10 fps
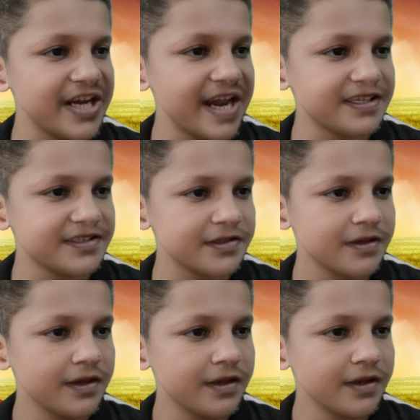comes
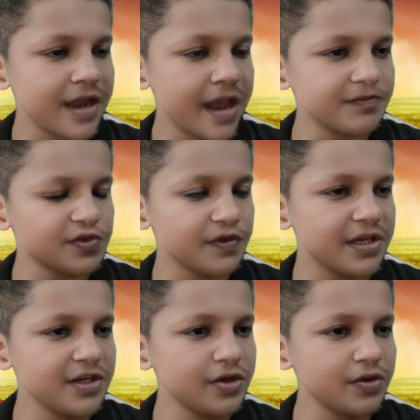with a new cast
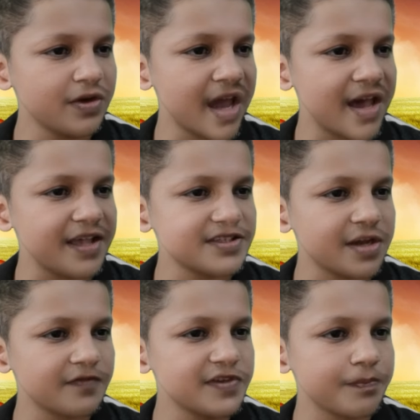of supporting
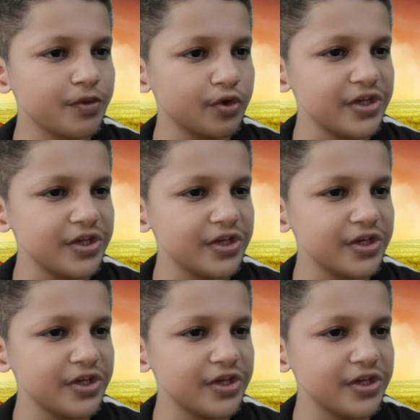characters,